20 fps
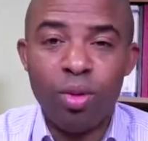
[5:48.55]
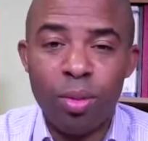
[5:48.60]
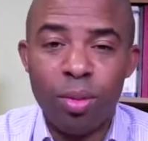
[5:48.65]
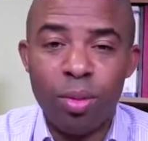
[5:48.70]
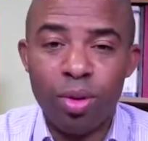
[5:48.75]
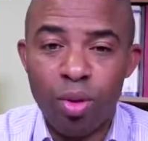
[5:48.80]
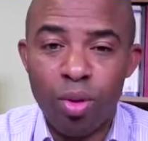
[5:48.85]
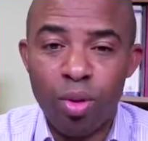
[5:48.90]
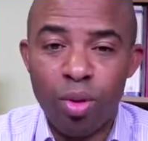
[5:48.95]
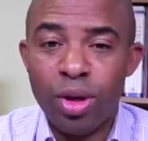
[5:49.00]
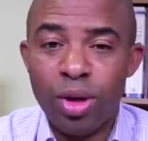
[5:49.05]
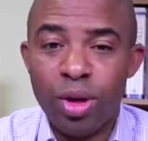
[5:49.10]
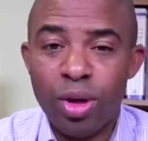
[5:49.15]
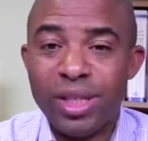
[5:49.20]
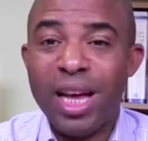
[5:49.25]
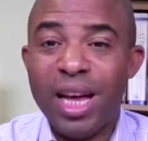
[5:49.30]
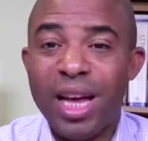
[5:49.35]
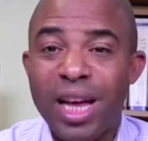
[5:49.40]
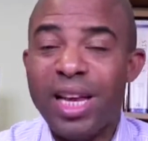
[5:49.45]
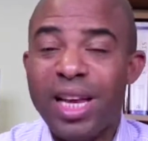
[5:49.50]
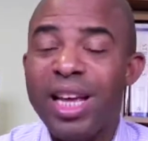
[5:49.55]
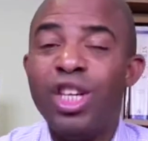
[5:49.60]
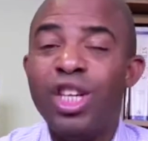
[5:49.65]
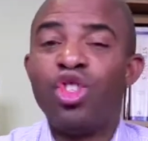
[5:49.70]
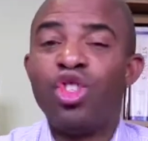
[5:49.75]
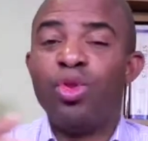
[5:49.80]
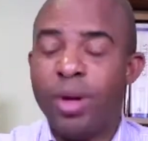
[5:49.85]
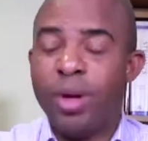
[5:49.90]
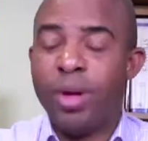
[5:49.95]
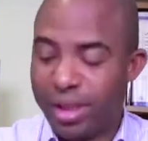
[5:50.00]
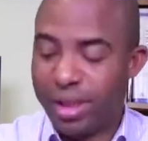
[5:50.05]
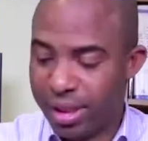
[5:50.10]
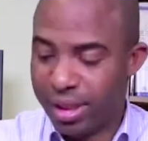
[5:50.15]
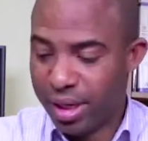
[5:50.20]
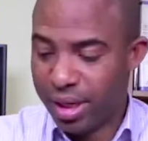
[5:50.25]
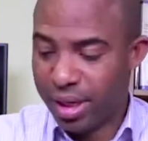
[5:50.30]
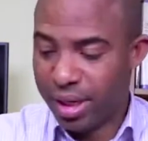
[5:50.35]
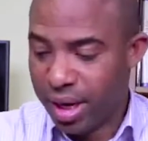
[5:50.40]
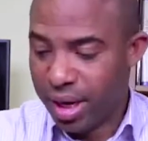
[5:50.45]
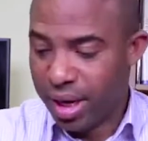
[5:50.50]
What's a weapon? Weapon is any
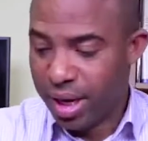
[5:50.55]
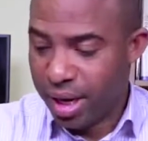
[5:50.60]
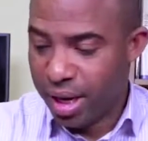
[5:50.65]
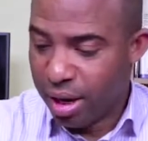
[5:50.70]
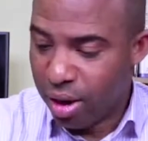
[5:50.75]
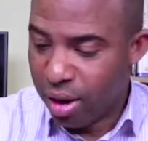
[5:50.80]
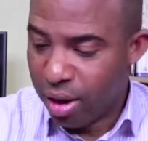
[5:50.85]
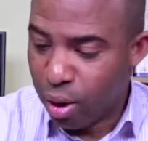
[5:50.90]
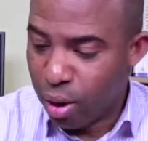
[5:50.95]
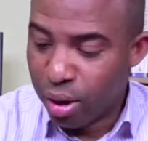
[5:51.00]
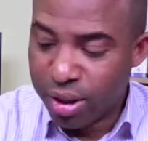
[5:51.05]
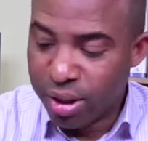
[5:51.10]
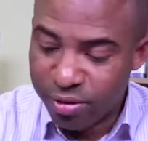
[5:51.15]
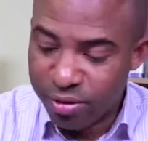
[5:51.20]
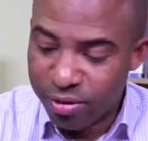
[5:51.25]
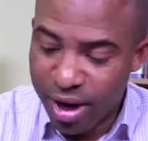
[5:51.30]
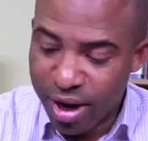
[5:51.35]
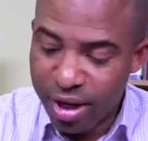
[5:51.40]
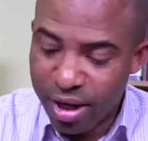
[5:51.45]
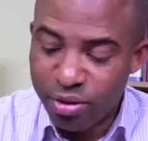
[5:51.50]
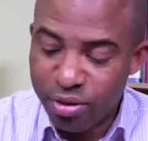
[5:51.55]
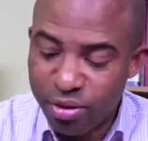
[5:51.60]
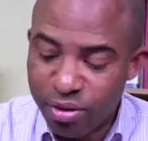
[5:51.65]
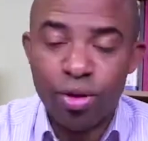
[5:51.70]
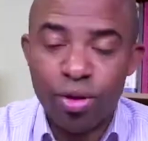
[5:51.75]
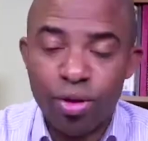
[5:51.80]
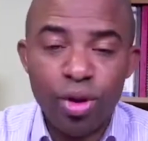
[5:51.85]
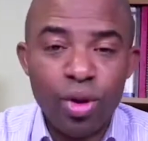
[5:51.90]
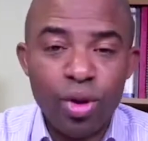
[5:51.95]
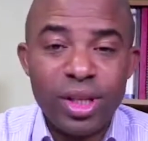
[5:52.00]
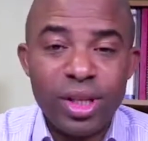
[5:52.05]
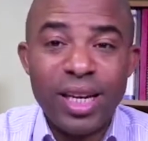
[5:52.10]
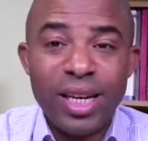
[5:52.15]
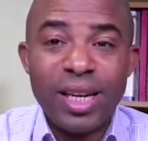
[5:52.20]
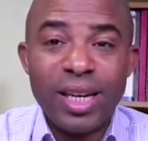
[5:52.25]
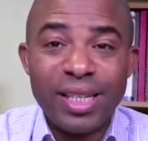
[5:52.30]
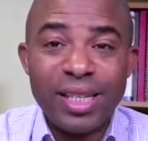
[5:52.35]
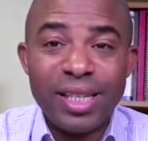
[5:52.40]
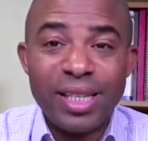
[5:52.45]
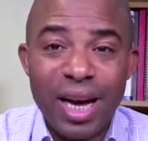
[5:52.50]
instrument or, or, device for
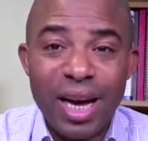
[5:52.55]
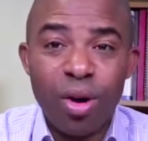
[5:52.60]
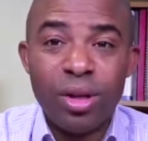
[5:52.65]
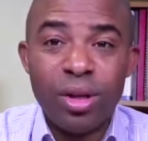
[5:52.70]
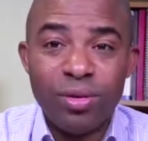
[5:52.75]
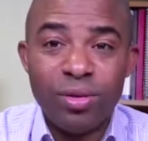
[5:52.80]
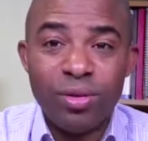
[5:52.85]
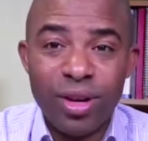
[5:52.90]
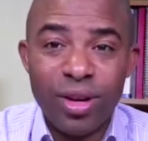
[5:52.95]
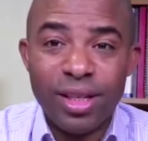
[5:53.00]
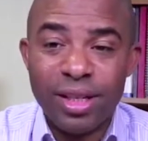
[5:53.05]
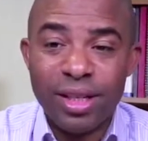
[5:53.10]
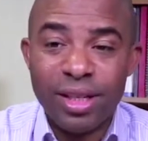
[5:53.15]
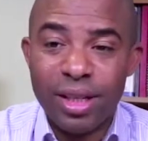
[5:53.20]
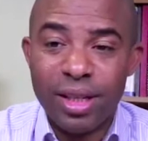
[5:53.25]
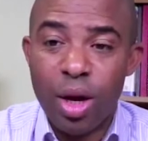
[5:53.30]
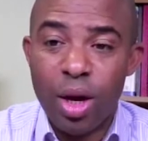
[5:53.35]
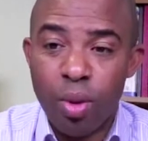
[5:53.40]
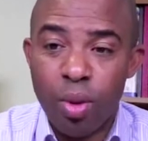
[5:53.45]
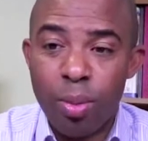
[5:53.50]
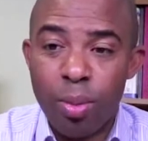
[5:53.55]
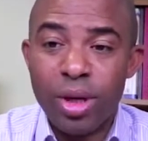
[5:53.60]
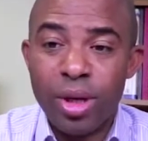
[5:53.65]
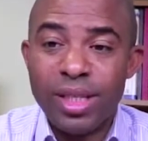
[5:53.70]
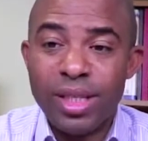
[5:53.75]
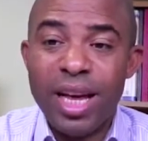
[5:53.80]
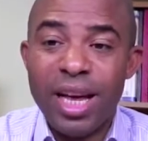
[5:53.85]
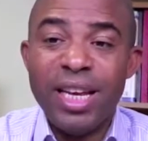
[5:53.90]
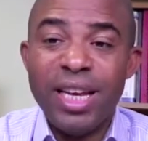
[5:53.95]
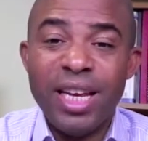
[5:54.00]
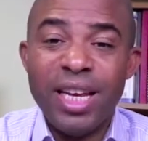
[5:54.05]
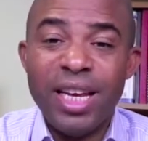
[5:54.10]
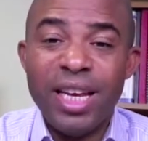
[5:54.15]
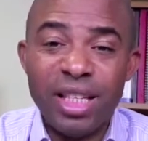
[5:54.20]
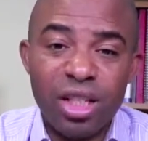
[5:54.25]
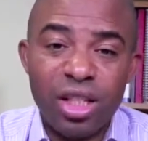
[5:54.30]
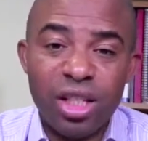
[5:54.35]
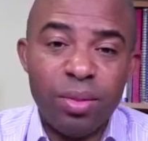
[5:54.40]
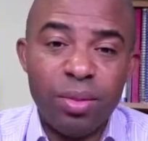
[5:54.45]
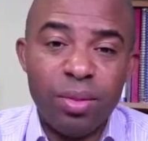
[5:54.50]
use in attack or defense. A weapon is
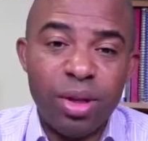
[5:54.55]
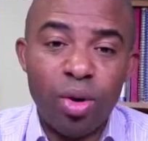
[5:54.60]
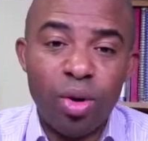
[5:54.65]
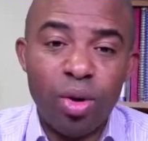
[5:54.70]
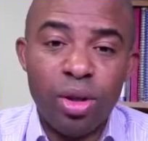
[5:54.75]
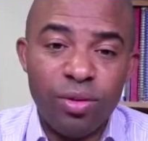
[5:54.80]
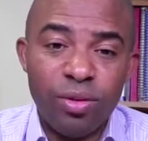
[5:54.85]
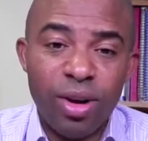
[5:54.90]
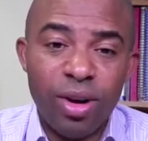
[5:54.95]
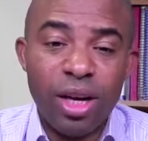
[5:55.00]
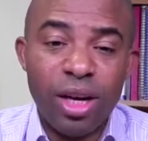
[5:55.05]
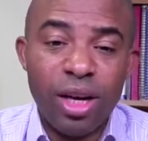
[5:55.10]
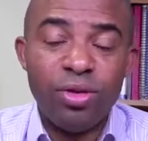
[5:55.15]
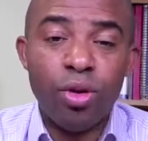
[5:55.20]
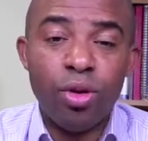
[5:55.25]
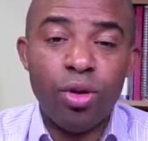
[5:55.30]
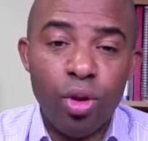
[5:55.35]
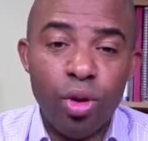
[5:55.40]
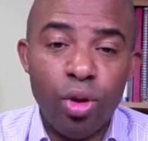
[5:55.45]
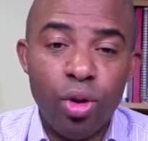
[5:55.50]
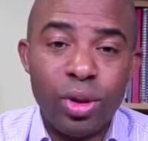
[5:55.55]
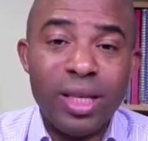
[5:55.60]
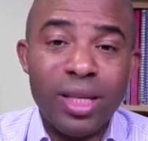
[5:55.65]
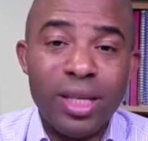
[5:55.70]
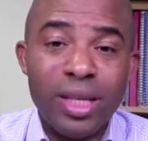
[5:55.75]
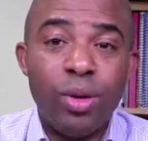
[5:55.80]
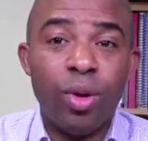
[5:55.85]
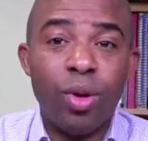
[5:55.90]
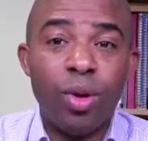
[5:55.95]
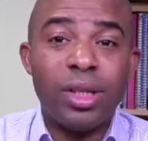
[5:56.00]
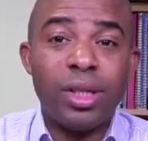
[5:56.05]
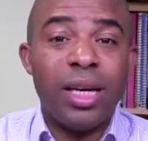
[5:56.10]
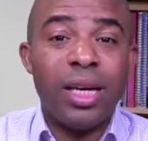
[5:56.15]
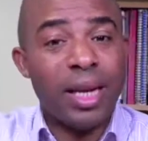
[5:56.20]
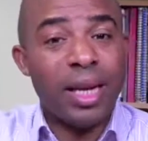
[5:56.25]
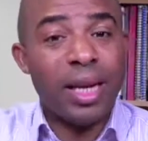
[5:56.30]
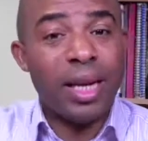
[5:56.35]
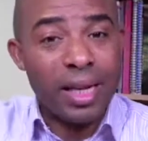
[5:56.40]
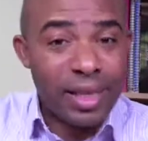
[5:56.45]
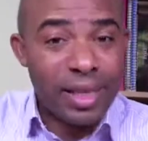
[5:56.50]
any instrument or device for use in
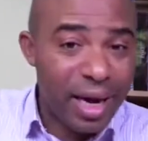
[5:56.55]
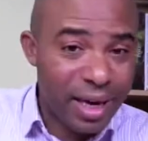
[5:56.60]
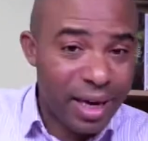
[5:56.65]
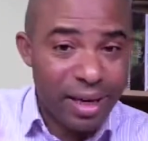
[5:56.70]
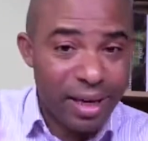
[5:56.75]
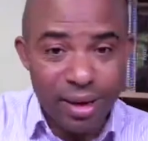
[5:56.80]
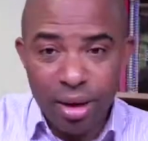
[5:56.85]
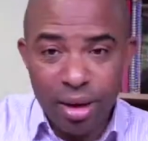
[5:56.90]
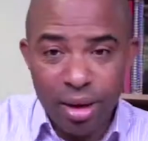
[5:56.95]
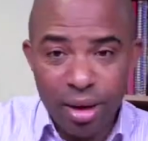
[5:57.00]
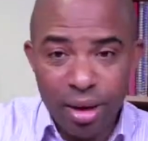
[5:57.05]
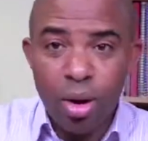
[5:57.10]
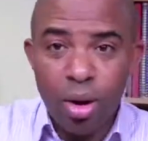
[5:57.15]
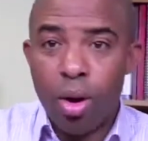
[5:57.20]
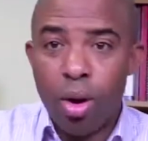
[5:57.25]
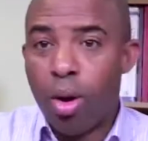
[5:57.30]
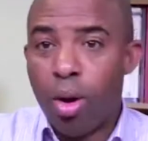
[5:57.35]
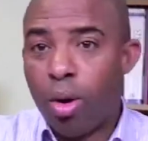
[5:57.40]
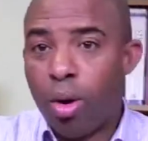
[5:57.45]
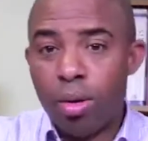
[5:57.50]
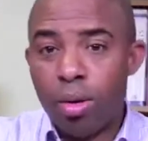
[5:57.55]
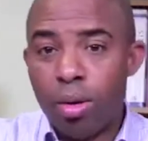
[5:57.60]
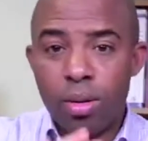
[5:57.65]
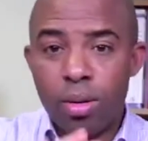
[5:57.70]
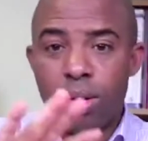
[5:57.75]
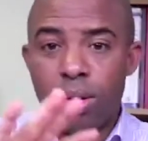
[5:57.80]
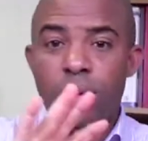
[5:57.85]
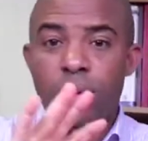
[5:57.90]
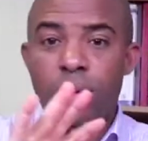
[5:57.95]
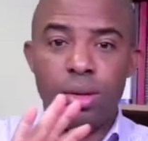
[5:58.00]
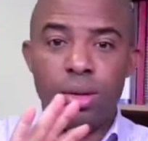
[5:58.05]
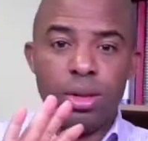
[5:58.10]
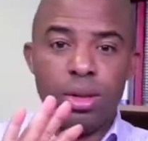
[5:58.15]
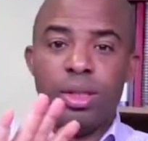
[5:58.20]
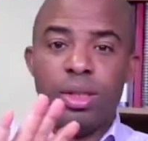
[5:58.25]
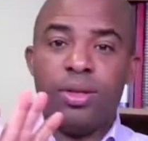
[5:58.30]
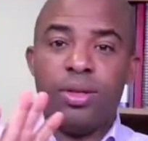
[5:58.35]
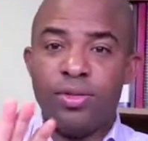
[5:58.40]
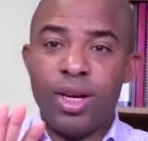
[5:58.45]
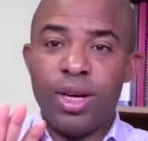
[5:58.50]
what? In attack or
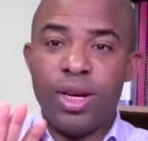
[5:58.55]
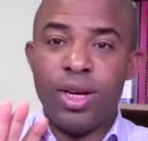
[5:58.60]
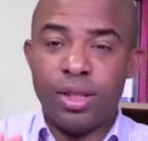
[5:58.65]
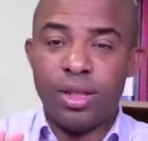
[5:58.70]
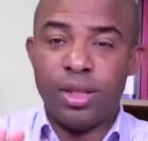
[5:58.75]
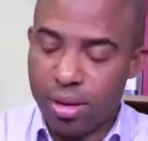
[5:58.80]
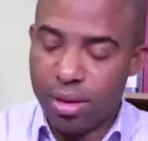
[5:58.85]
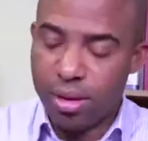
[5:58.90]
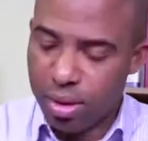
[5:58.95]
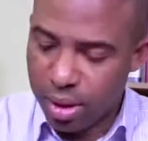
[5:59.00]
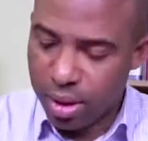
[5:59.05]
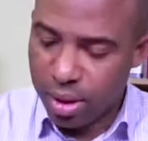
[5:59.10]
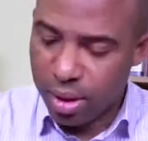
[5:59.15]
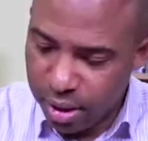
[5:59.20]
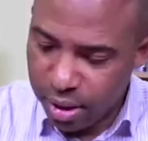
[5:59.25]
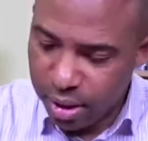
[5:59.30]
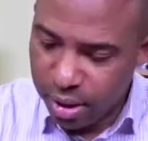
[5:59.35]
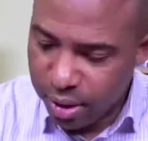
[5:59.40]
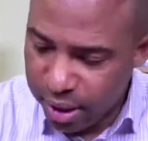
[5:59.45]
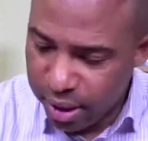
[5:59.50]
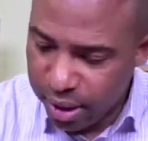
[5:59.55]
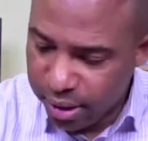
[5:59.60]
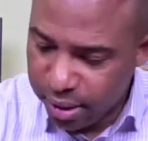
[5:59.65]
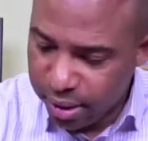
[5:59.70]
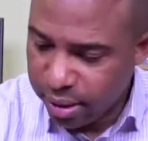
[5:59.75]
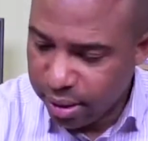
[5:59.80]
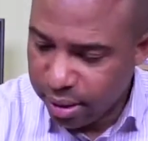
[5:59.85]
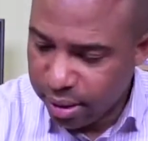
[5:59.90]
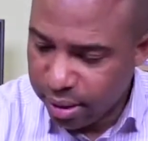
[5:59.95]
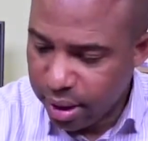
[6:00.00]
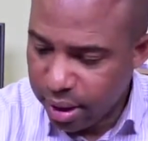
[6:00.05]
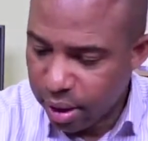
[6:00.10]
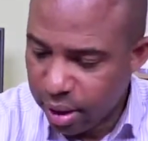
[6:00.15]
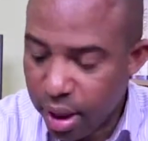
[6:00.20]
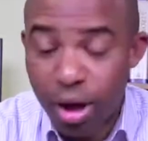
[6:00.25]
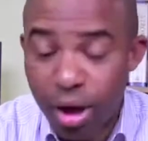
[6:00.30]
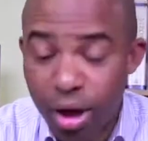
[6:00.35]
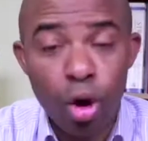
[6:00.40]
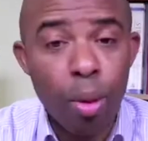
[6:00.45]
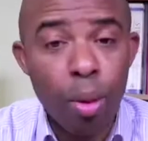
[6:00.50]
in defense. Okay, all right?
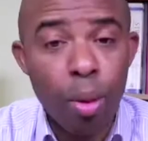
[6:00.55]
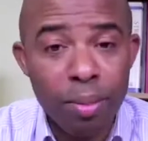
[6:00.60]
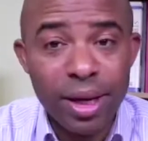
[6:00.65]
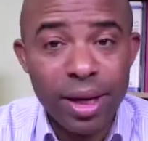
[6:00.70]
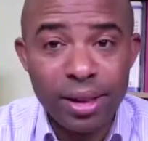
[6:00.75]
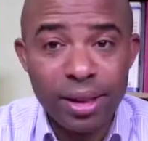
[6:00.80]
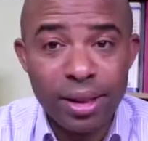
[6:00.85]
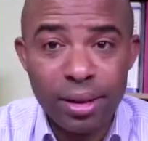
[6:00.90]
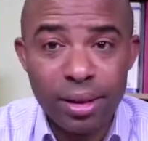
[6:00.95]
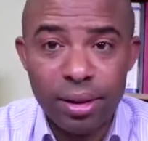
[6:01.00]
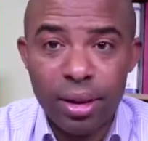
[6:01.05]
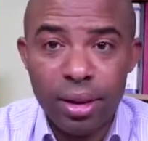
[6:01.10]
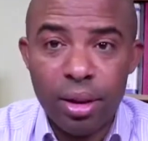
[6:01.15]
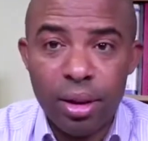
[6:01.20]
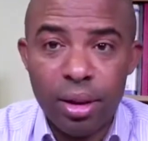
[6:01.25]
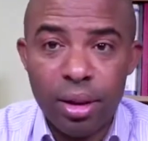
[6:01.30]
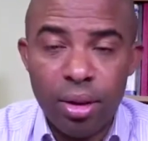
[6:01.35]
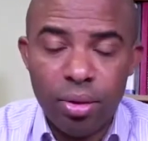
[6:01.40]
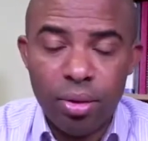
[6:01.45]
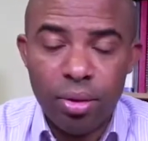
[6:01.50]
In, in combat.